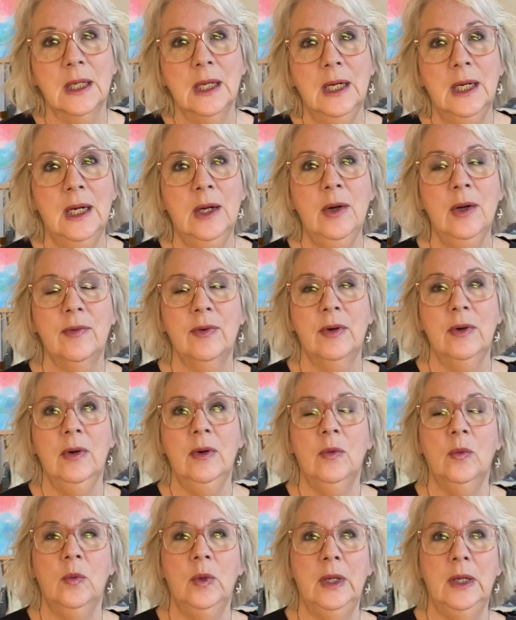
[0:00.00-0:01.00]
However,
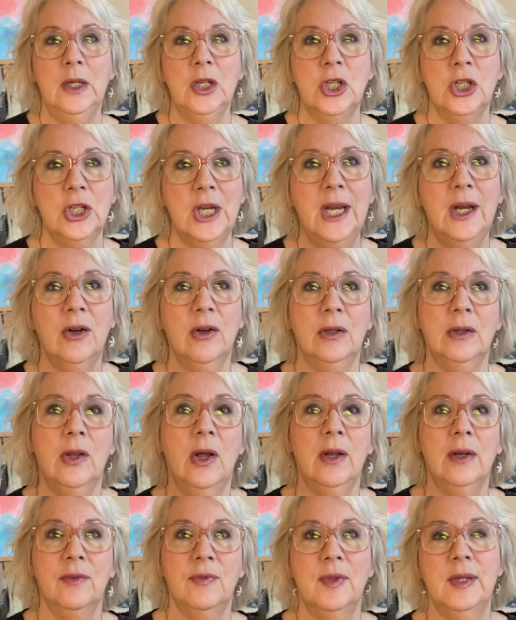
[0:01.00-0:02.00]
we share a
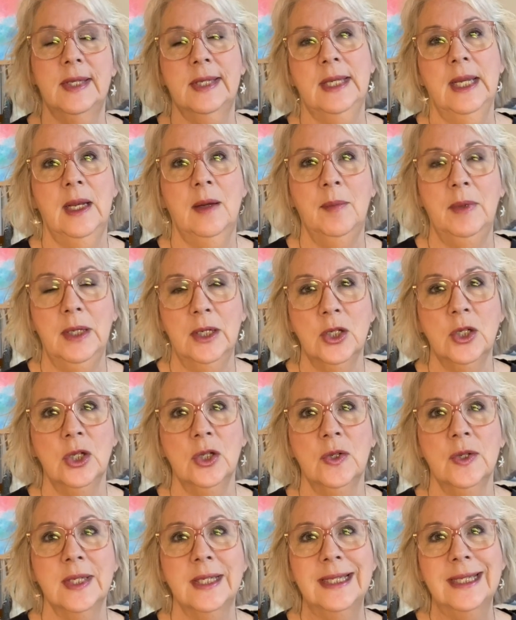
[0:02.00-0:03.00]
lot of the same
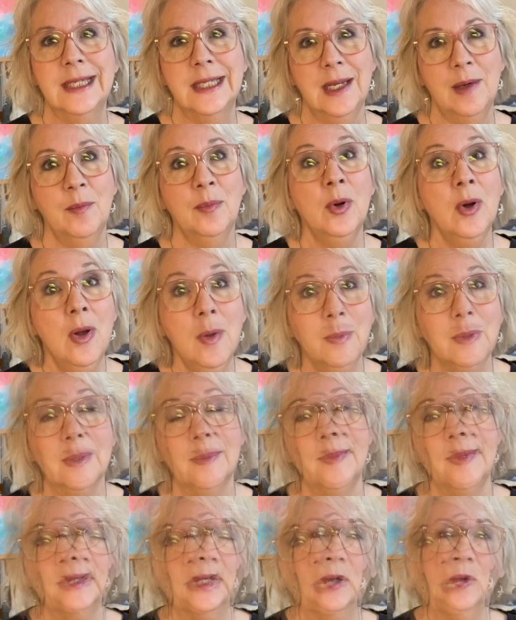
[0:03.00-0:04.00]
issues and the same
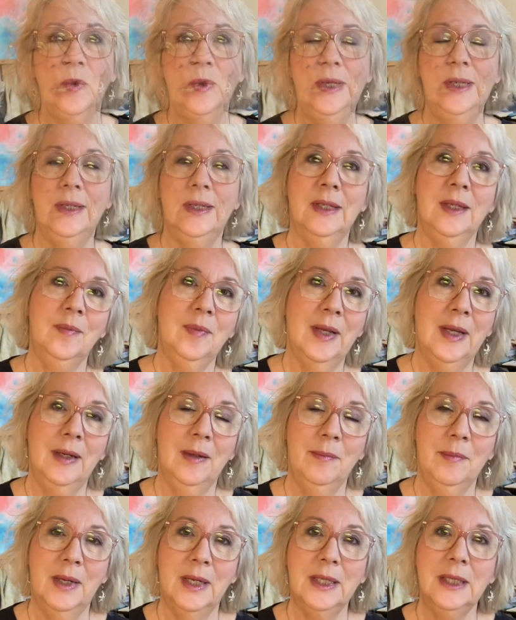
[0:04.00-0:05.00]
problems. We need to keep that in
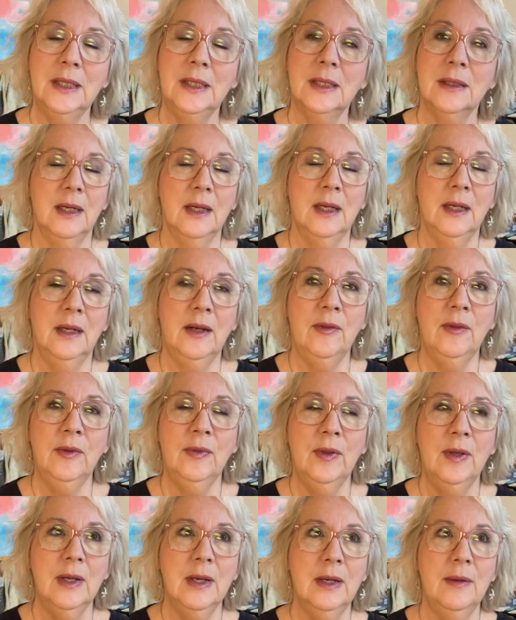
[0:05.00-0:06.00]
mind. Another
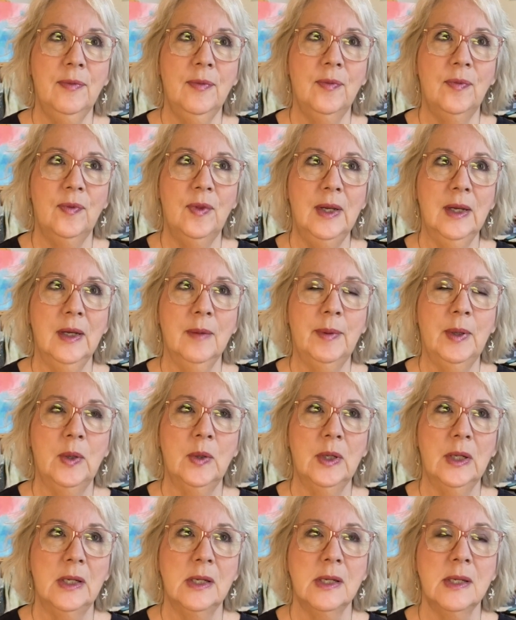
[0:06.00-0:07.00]
thing I think about
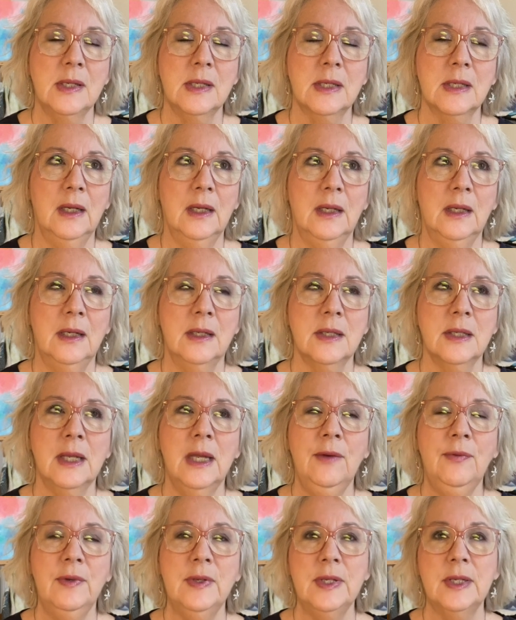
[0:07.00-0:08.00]
is
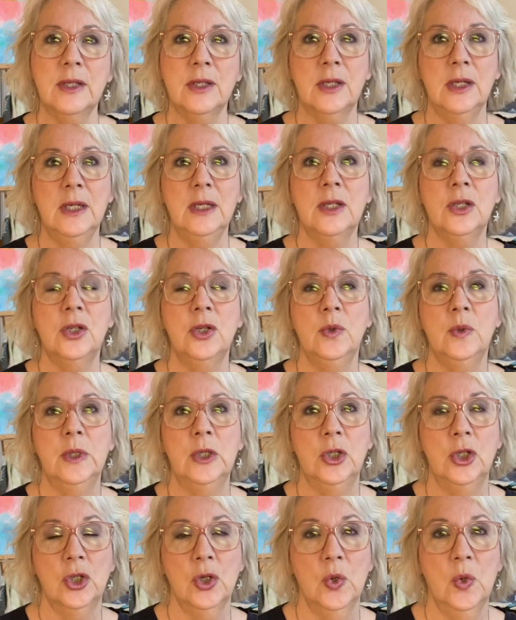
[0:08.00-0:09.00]
life is to
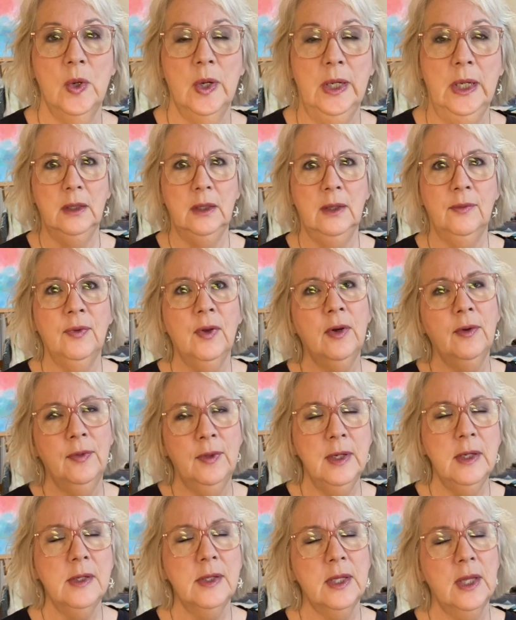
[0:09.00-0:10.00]
enjoy. If there are
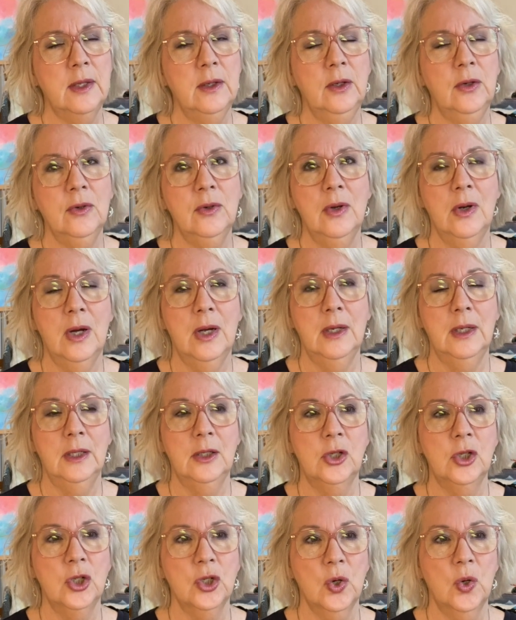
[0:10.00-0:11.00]
things that you're not
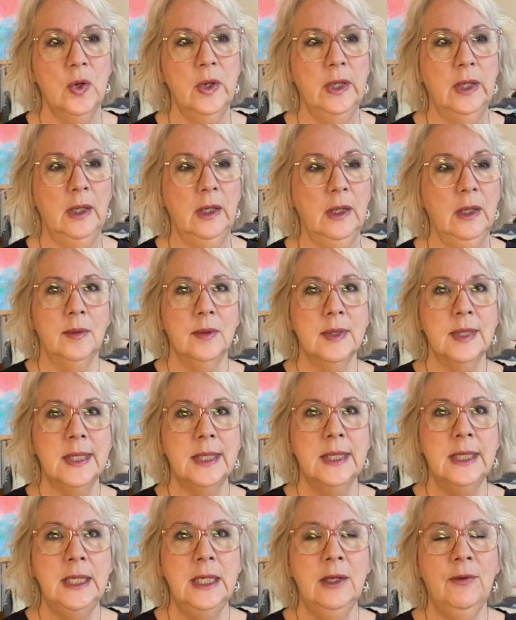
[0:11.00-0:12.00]
enjoying,
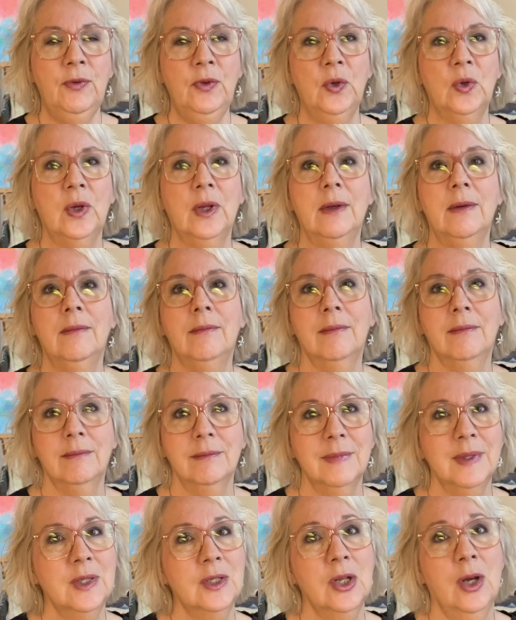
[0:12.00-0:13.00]
see if you can
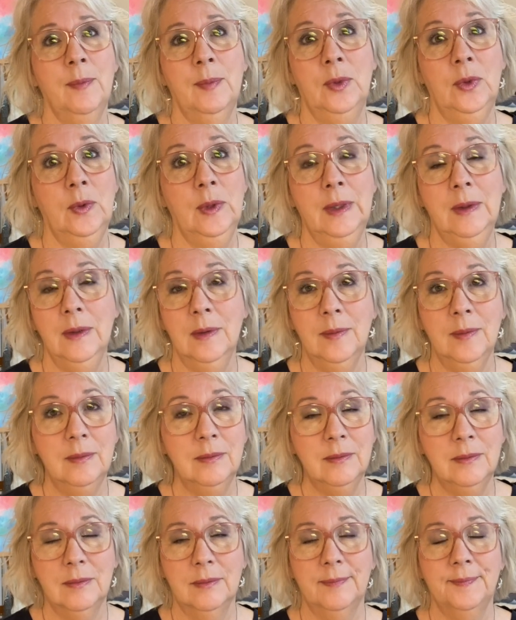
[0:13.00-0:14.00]
stop doing them
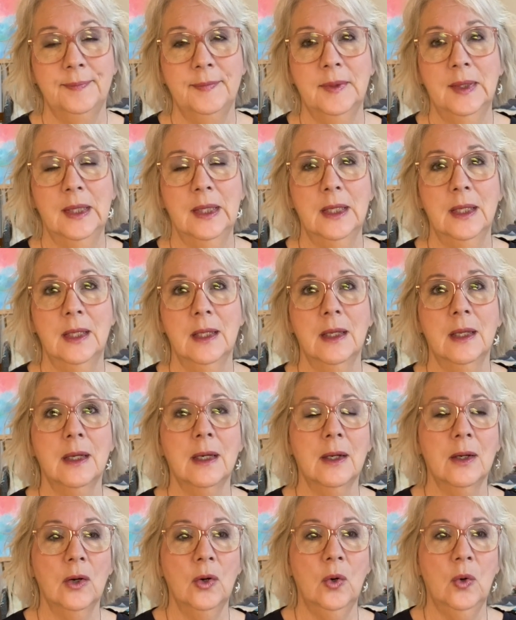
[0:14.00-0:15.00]

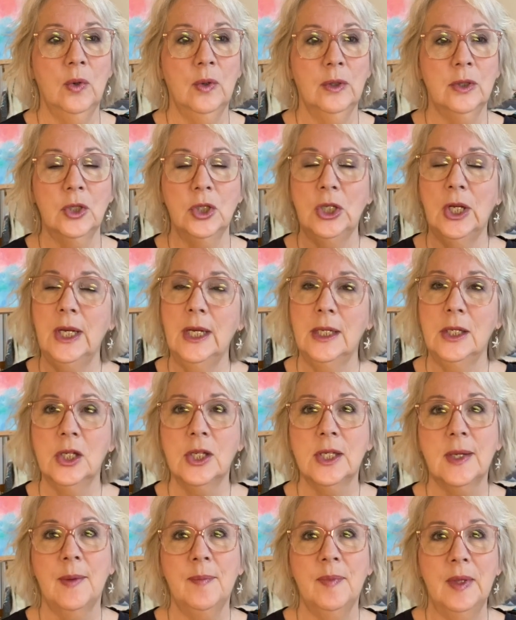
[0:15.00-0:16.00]
or change
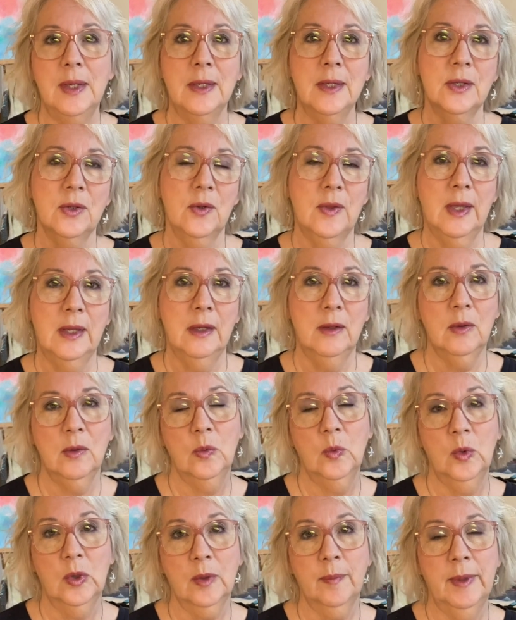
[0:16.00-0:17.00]
something so that it'll
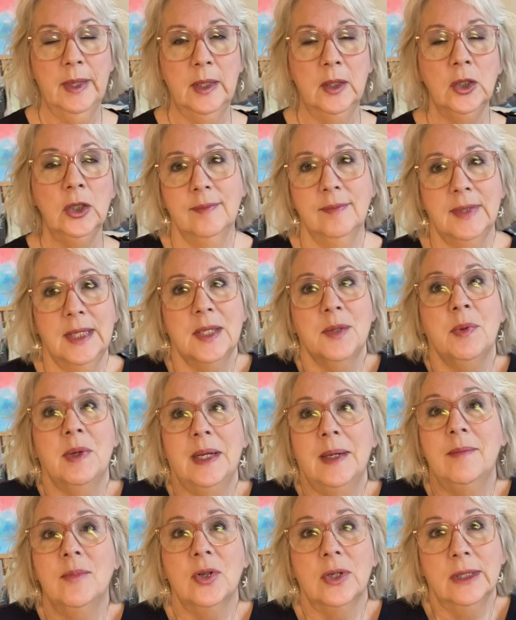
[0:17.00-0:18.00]
work better. That's what
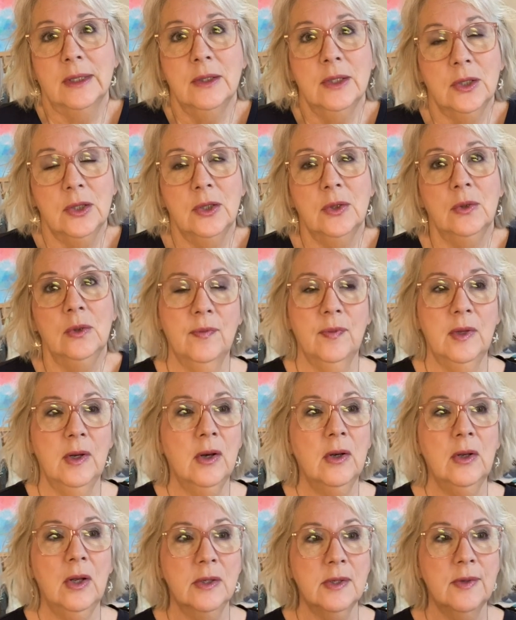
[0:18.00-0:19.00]
I'm trying to do. There are
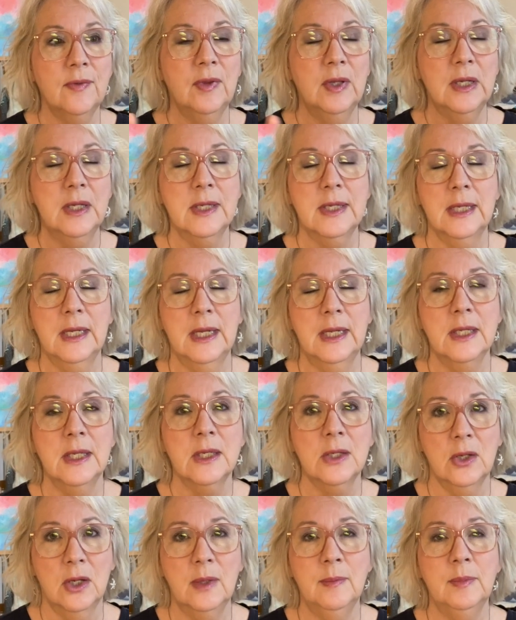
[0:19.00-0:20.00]
lots of things that I
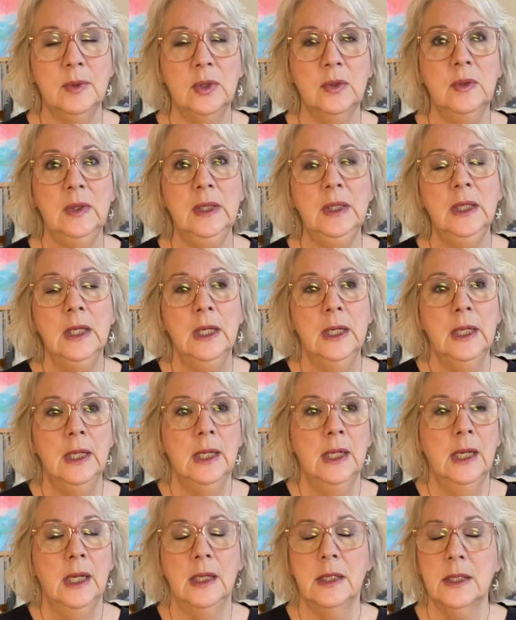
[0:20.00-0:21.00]
stopped doing.
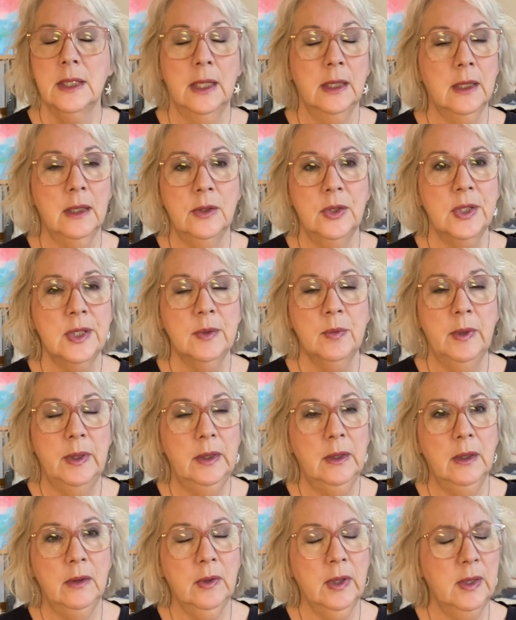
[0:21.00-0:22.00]
It's like I just went,
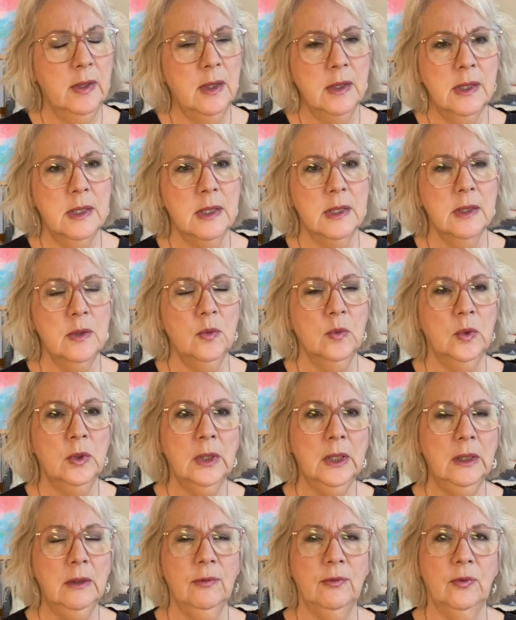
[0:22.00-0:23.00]
okay, this isn't
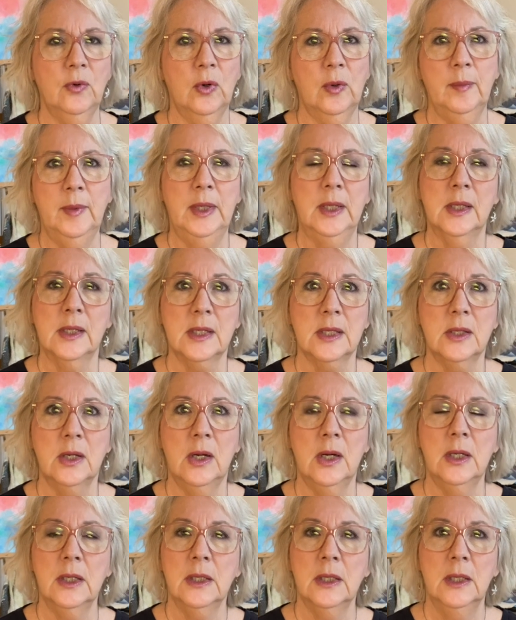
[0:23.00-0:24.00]
working for me. It's
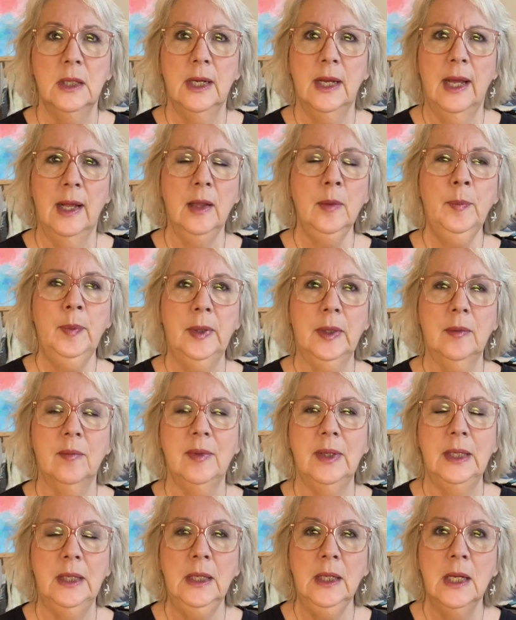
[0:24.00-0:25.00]
not helping
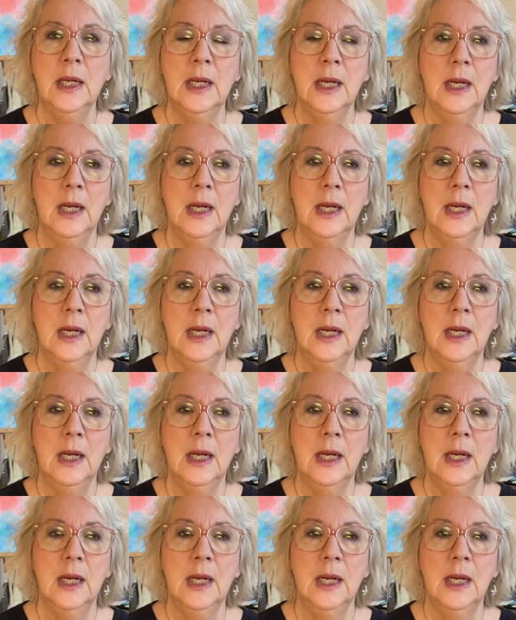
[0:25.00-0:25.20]
me.